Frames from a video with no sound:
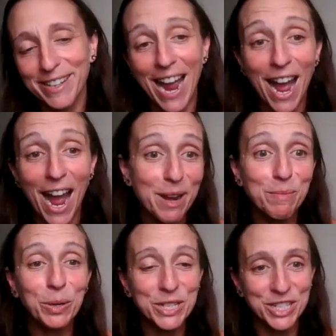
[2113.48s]
yeah, I
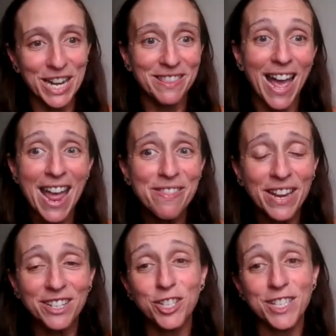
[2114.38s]
appreciate that. And
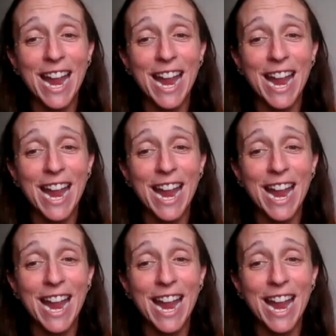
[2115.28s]
then